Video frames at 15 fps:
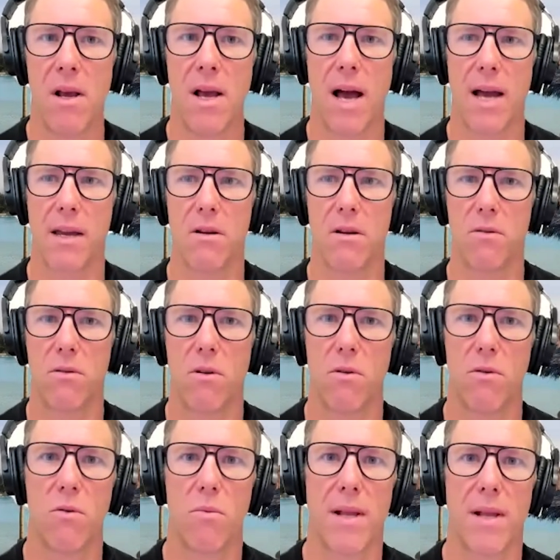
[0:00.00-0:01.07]
I cannot go
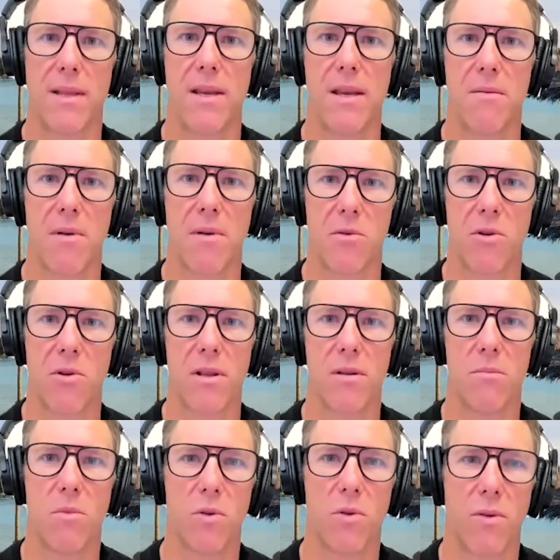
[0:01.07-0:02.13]
to my team. I'm trying to
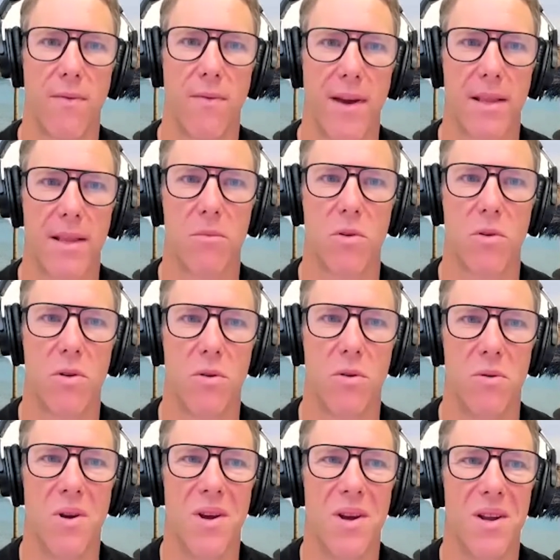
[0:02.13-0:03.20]
motivate them to
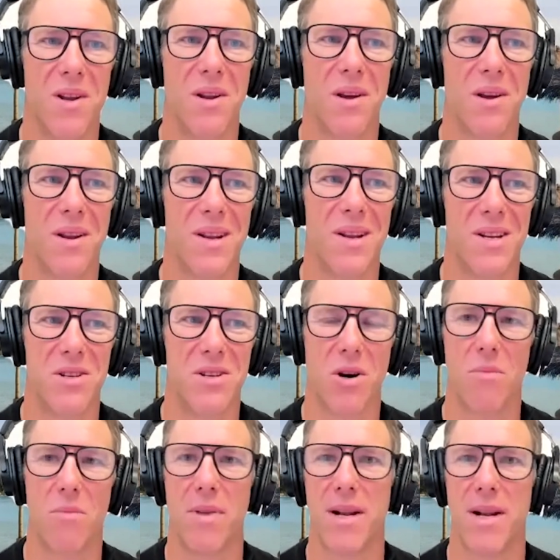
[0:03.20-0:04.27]
do the
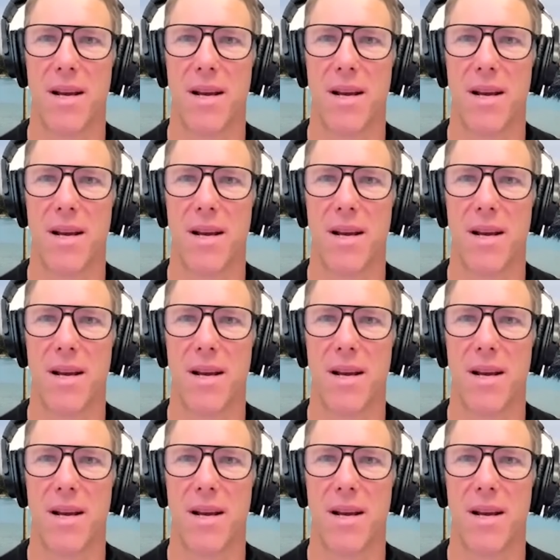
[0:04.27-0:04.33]
job, and I